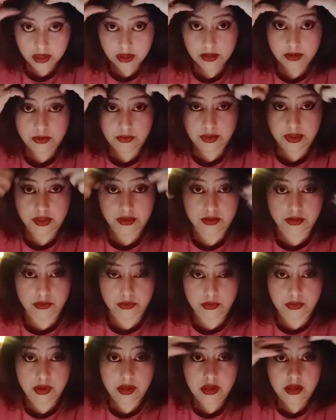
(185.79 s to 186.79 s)
you need
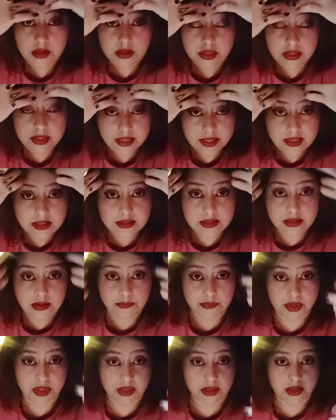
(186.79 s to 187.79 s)
to clean
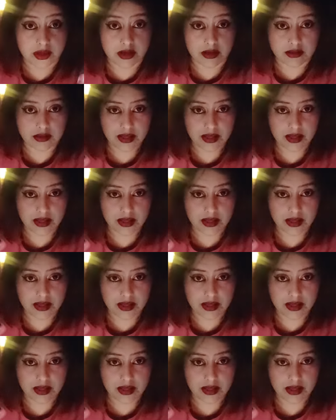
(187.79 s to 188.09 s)
something here.